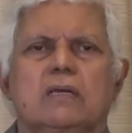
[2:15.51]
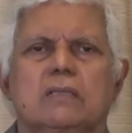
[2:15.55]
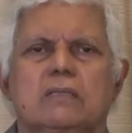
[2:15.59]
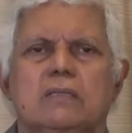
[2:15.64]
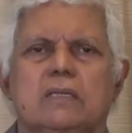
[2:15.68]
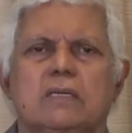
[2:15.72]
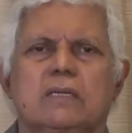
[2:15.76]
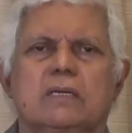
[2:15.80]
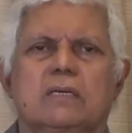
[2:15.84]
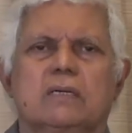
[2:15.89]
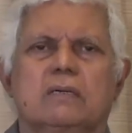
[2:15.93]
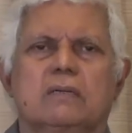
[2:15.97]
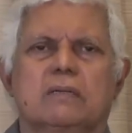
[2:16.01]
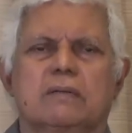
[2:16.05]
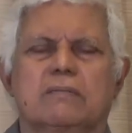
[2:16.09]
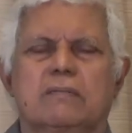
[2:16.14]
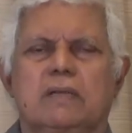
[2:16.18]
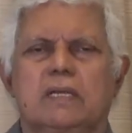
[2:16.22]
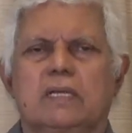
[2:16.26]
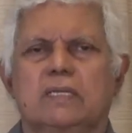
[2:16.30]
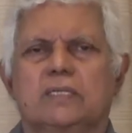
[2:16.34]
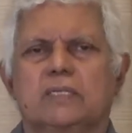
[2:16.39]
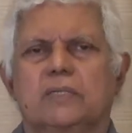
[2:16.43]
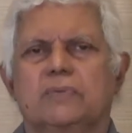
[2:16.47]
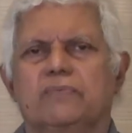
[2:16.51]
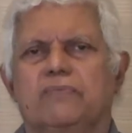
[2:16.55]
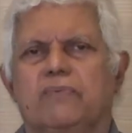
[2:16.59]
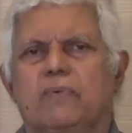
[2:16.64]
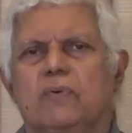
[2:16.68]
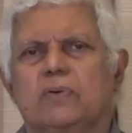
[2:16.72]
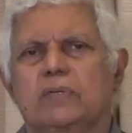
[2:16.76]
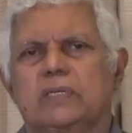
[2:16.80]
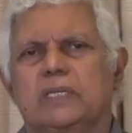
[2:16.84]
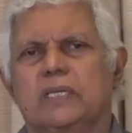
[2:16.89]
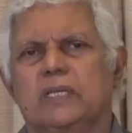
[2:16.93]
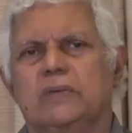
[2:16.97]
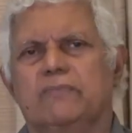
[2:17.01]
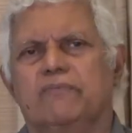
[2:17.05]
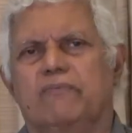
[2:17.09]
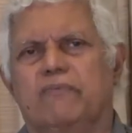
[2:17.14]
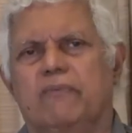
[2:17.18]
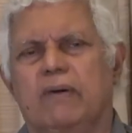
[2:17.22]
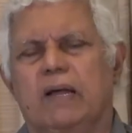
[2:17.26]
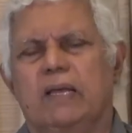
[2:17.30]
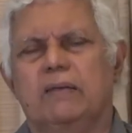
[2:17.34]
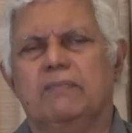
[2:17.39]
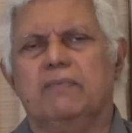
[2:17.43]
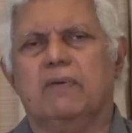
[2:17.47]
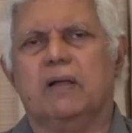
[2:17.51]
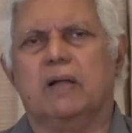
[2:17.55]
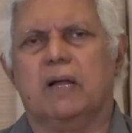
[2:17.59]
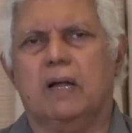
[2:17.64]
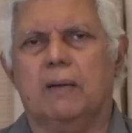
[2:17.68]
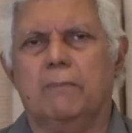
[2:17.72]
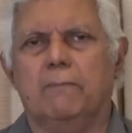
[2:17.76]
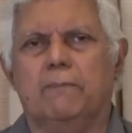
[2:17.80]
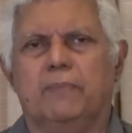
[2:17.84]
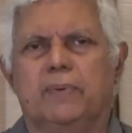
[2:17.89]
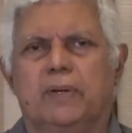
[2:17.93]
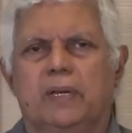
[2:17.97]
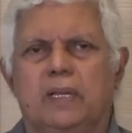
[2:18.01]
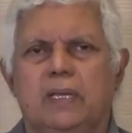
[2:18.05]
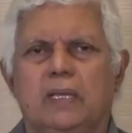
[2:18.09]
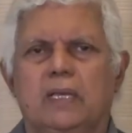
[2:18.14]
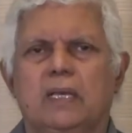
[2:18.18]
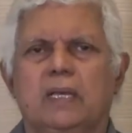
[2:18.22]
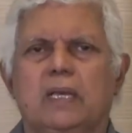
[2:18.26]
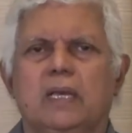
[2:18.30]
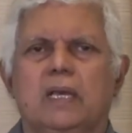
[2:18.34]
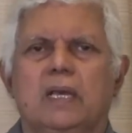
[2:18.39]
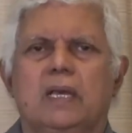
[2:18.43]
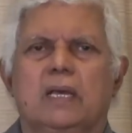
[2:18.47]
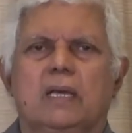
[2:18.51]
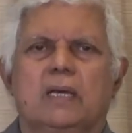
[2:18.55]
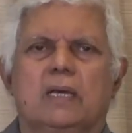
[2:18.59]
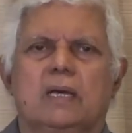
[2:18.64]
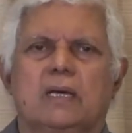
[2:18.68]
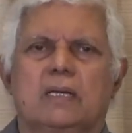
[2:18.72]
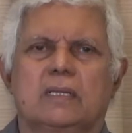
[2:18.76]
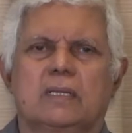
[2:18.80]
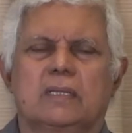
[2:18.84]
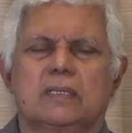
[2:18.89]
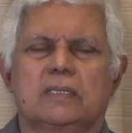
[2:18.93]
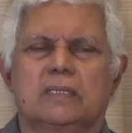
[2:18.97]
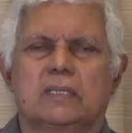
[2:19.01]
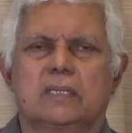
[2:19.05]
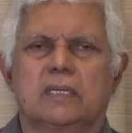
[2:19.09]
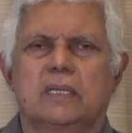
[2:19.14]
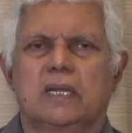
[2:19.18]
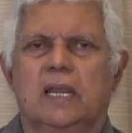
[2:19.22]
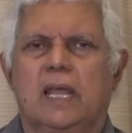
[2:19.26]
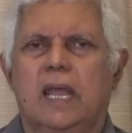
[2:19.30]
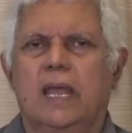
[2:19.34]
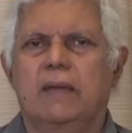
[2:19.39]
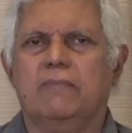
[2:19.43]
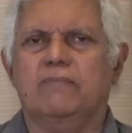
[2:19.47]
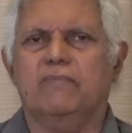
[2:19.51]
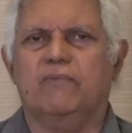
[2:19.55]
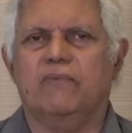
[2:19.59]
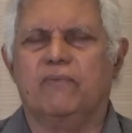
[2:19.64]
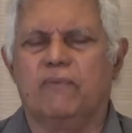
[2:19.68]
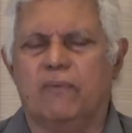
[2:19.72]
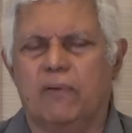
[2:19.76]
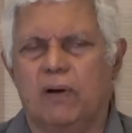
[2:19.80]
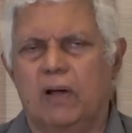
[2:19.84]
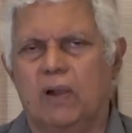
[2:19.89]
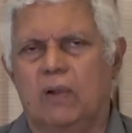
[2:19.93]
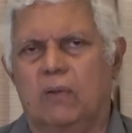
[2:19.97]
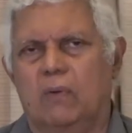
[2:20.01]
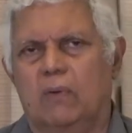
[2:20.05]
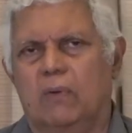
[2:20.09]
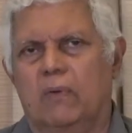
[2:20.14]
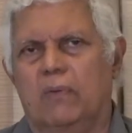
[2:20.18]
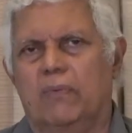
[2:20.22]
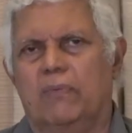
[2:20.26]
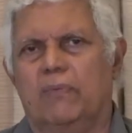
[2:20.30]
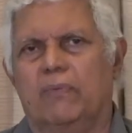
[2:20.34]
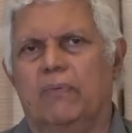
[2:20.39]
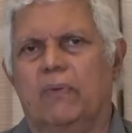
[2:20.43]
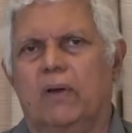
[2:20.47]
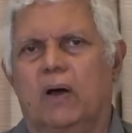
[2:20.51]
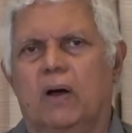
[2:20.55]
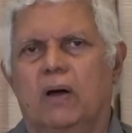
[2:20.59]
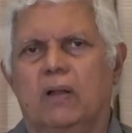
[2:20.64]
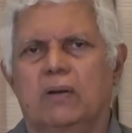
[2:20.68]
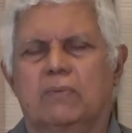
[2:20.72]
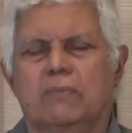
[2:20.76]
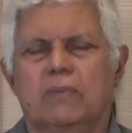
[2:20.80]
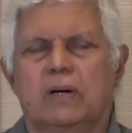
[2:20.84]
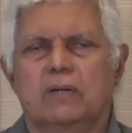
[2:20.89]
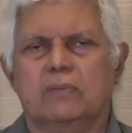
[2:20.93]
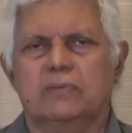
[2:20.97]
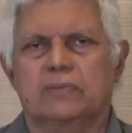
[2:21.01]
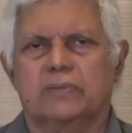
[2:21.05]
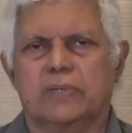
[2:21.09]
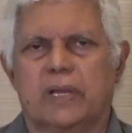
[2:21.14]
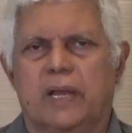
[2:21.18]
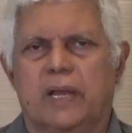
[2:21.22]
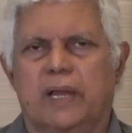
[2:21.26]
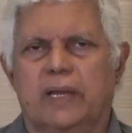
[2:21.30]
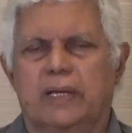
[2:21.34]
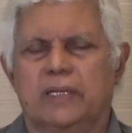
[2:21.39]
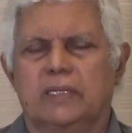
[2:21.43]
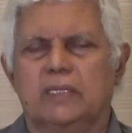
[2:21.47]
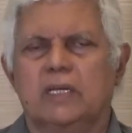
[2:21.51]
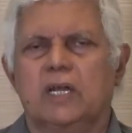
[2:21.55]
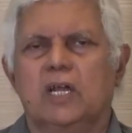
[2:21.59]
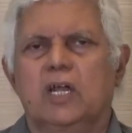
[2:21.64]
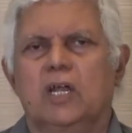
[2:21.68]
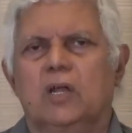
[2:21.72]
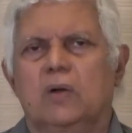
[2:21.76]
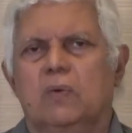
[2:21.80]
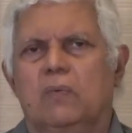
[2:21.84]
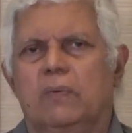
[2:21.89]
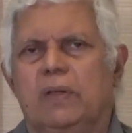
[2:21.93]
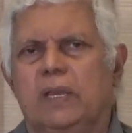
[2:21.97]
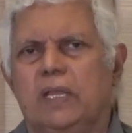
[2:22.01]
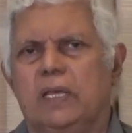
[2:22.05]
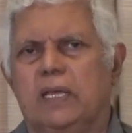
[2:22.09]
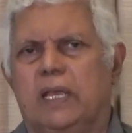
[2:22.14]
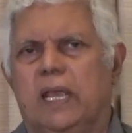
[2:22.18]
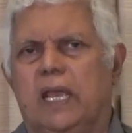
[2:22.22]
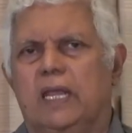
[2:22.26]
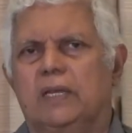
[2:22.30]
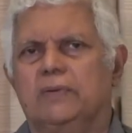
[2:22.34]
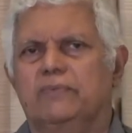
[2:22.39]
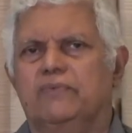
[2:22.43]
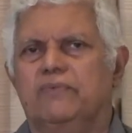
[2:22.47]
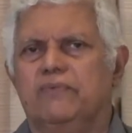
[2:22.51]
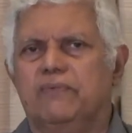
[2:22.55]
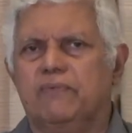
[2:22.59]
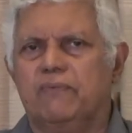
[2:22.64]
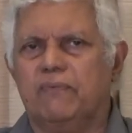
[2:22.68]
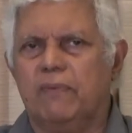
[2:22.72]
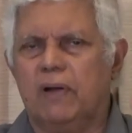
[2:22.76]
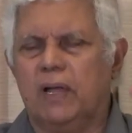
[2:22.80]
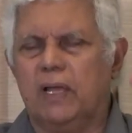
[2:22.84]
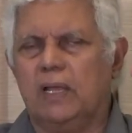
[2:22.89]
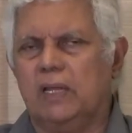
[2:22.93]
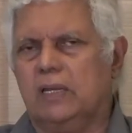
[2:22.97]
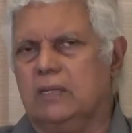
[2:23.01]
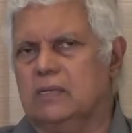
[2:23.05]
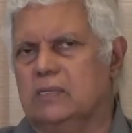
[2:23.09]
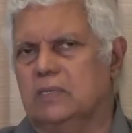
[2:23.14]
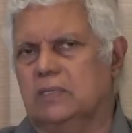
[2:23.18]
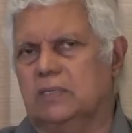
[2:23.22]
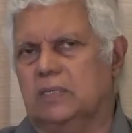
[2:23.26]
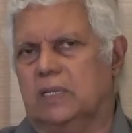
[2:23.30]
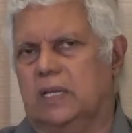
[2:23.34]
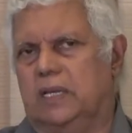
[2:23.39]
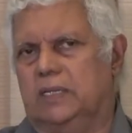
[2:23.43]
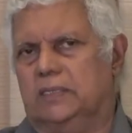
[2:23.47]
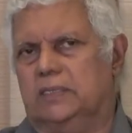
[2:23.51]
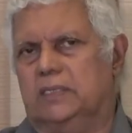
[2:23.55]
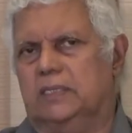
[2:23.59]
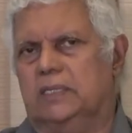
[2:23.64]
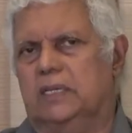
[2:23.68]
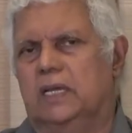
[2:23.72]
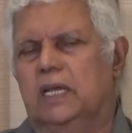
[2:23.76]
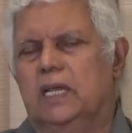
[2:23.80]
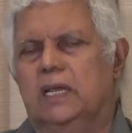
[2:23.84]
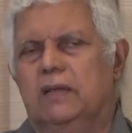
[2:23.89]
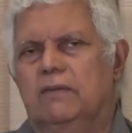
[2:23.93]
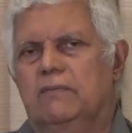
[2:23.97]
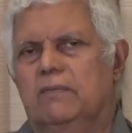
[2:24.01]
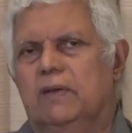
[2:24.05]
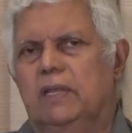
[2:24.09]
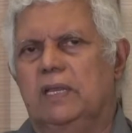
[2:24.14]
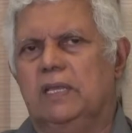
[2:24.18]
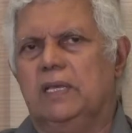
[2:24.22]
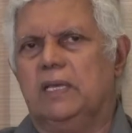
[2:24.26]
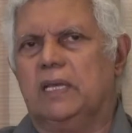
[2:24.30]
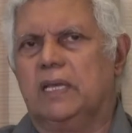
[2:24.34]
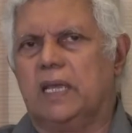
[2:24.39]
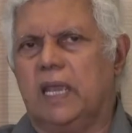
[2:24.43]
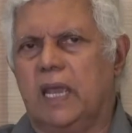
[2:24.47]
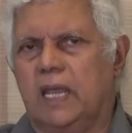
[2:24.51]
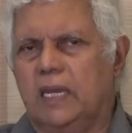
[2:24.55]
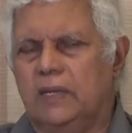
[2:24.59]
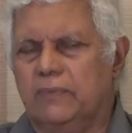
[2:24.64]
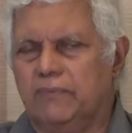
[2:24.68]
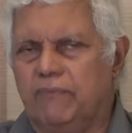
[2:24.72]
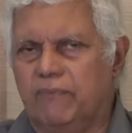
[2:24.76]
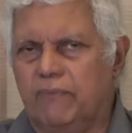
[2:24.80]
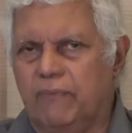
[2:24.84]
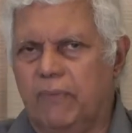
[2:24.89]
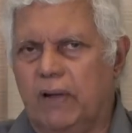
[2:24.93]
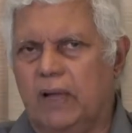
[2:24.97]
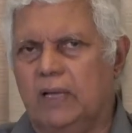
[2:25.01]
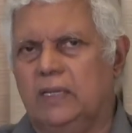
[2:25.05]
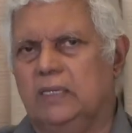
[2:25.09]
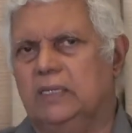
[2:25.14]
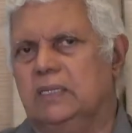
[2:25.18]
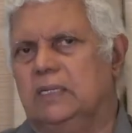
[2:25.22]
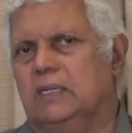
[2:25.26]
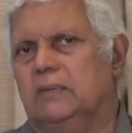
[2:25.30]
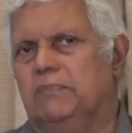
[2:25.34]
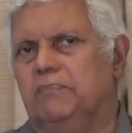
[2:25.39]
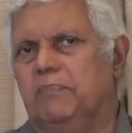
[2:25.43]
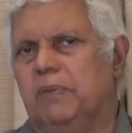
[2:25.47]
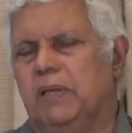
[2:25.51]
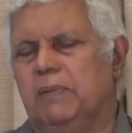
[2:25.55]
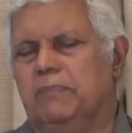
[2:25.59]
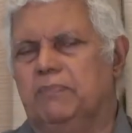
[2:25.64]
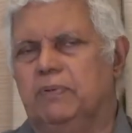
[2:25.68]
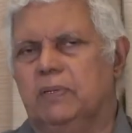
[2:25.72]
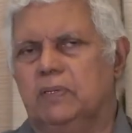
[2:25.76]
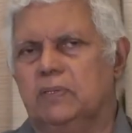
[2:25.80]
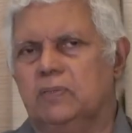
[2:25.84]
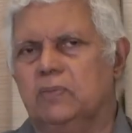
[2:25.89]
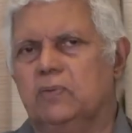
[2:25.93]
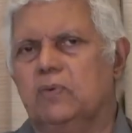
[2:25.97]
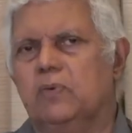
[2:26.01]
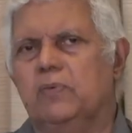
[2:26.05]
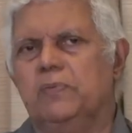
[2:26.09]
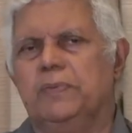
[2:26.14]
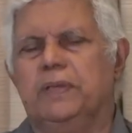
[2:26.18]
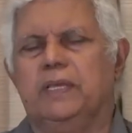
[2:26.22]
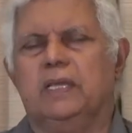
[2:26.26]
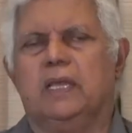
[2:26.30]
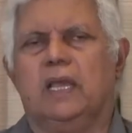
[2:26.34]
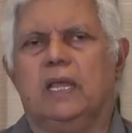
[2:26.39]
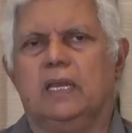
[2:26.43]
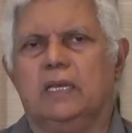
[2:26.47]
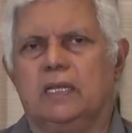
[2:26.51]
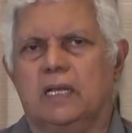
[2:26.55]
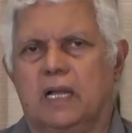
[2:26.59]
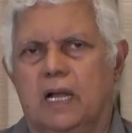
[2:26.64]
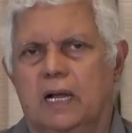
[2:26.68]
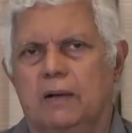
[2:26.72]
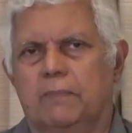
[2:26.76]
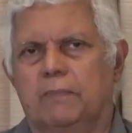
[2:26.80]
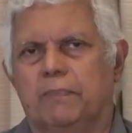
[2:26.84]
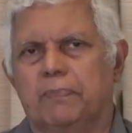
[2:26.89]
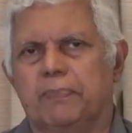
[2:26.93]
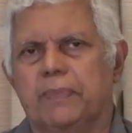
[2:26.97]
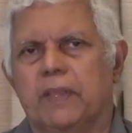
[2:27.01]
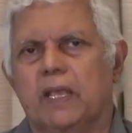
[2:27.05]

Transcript: the Revelation 14:5 company uh, the Lamb follows on Mount Zion, when he can find a Zion, when he can find a people to whom he can come,